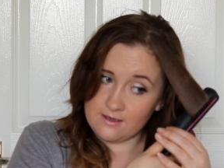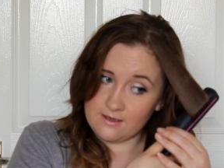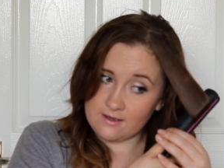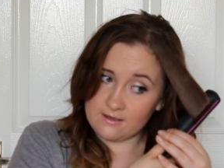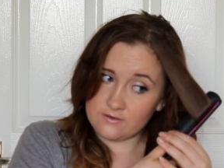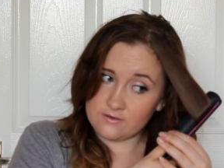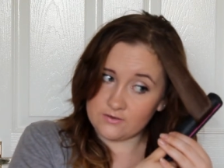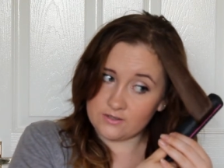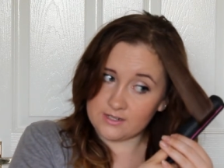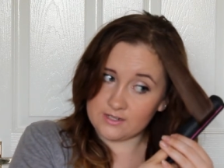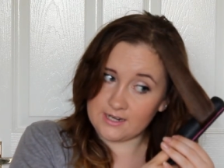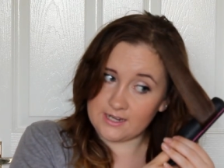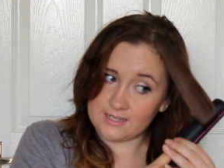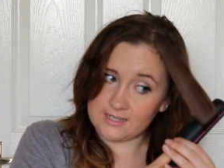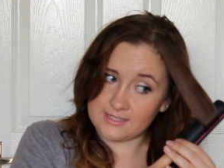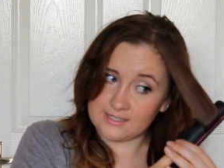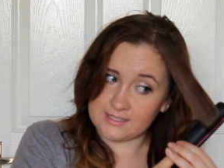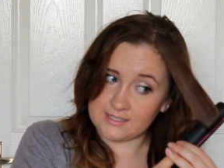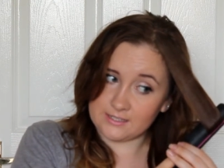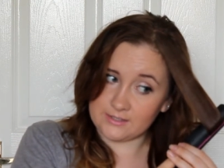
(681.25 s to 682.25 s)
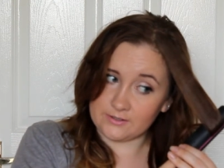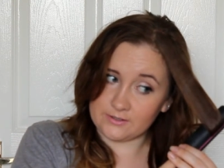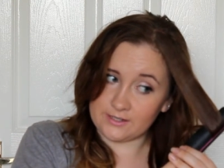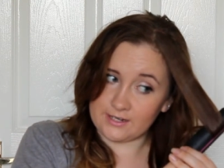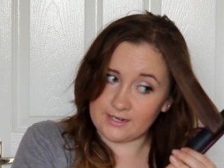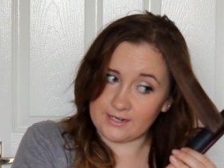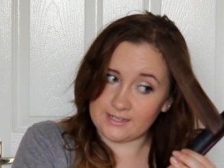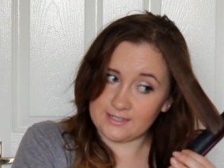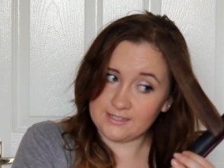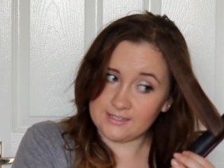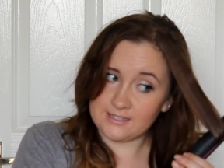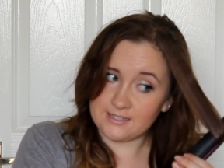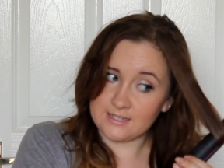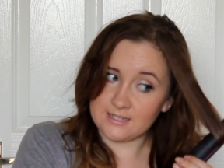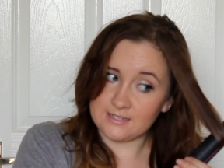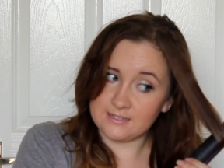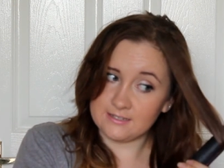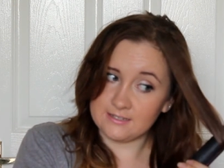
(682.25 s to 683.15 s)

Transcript: 180 degrees,